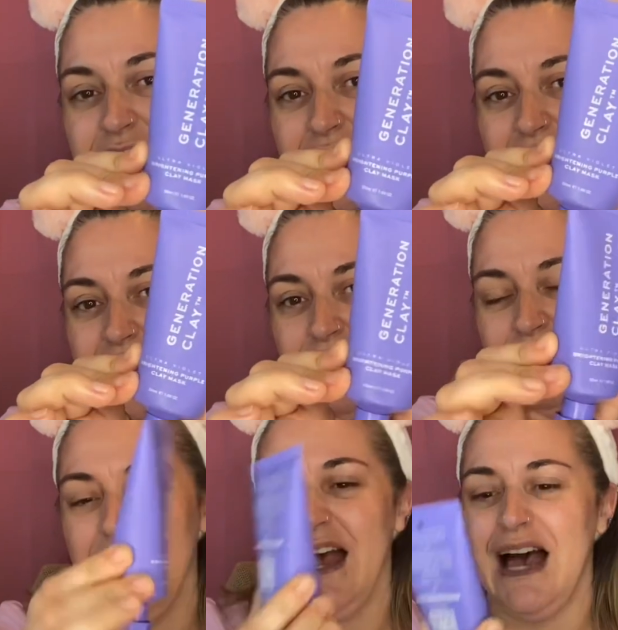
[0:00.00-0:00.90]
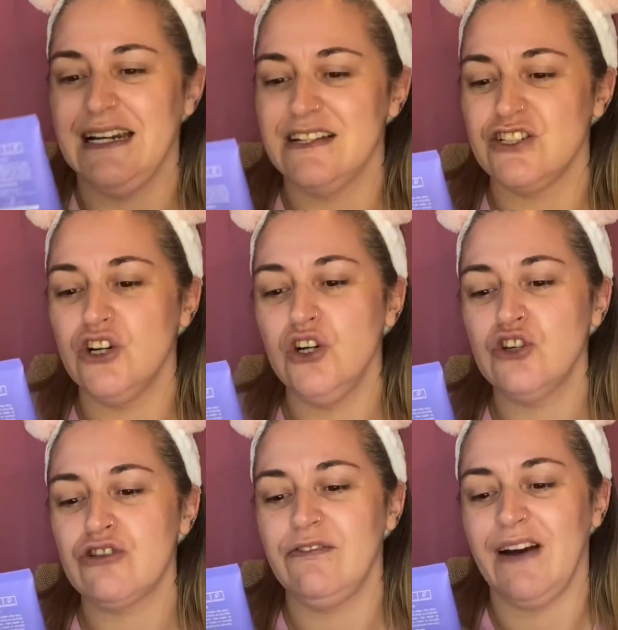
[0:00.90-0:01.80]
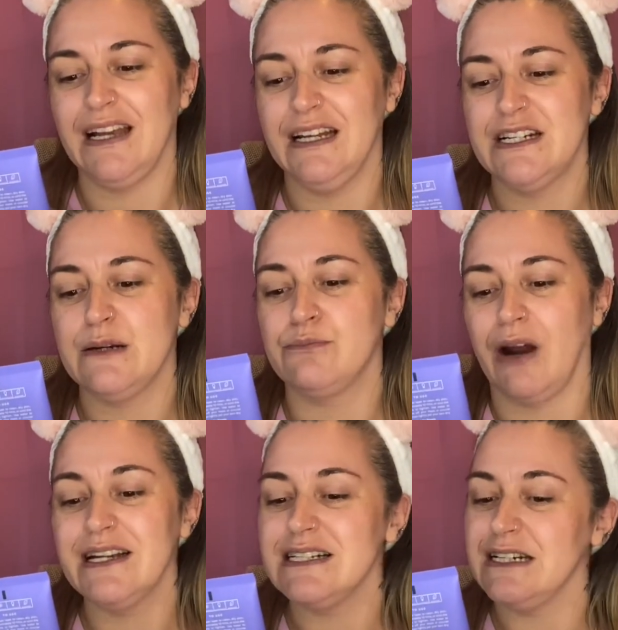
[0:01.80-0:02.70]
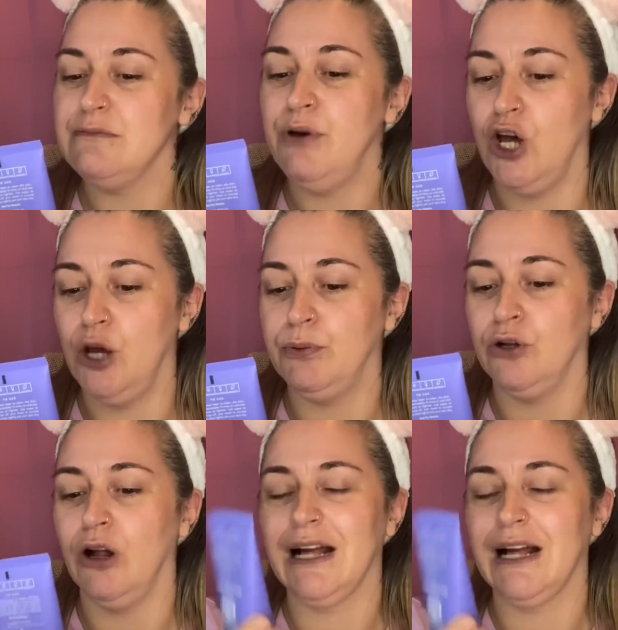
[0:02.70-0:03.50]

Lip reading: Clay, and it's an ultraviolet brightening purple